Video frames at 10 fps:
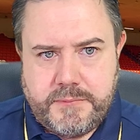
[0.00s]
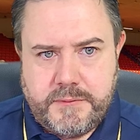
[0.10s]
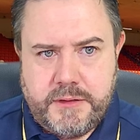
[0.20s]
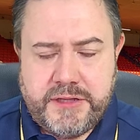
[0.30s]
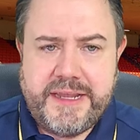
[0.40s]

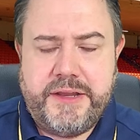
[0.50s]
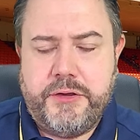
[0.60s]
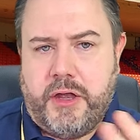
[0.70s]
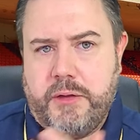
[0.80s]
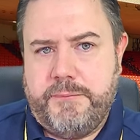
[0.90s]
taking
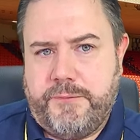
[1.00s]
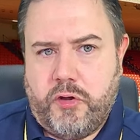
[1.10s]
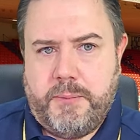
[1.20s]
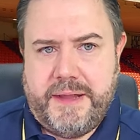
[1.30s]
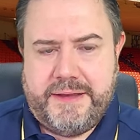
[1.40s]
your home
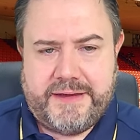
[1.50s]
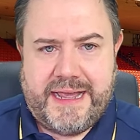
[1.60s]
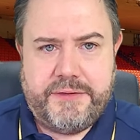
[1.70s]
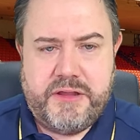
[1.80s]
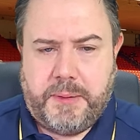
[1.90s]
form into
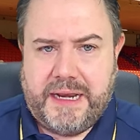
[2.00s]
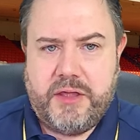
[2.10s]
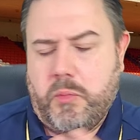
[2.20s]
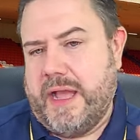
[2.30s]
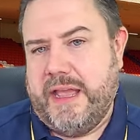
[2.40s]
how you play
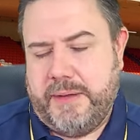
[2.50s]
away.